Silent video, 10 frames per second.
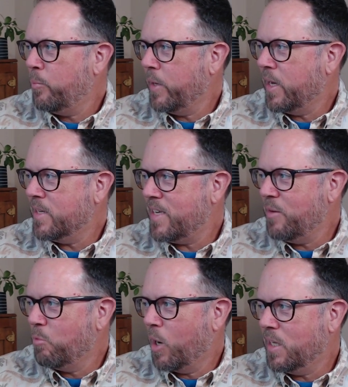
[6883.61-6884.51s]
Because he
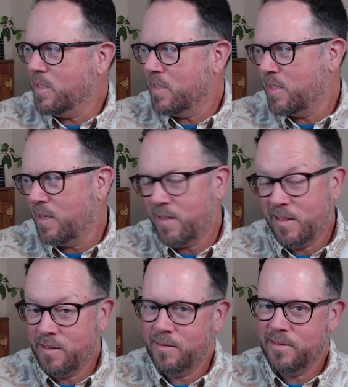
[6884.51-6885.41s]
runs
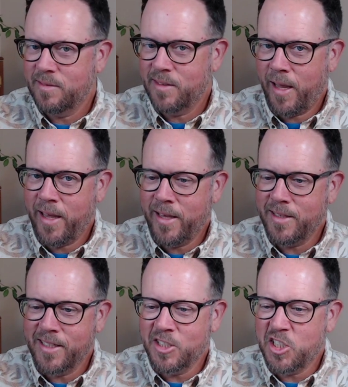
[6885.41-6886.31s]

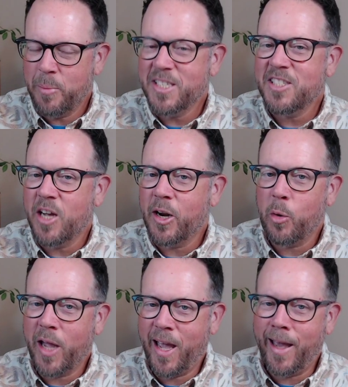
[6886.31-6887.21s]
he Jimmy's done
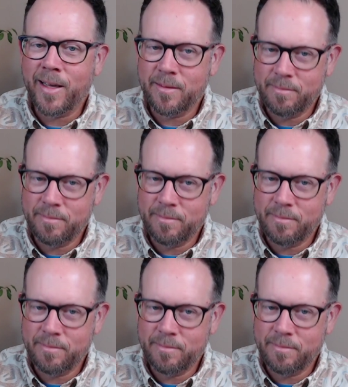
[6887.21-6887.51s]
okay